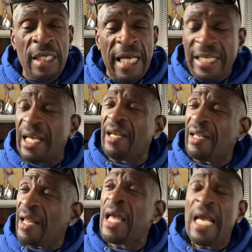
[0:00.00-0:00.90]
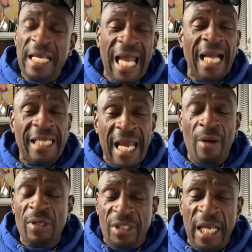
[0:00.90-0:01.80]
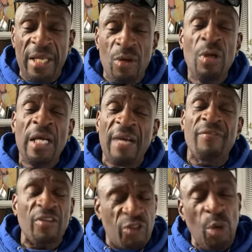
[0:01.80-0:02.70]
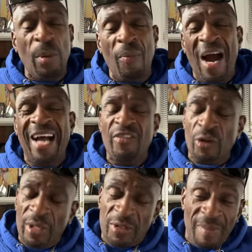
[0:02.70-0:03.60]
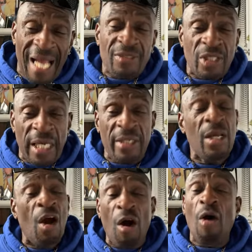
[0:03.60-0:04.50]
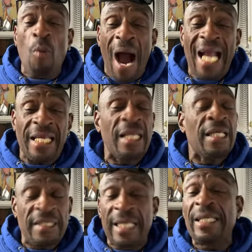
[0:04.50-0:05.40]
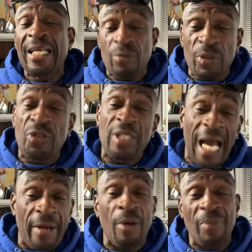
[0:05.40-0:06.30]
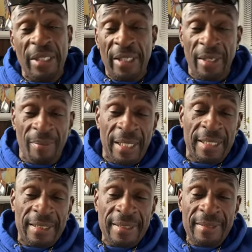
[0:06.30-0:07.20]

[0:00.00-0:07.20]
And I guarantee you, if the supervisor is Mexican or white, then that's what you got up in there, man.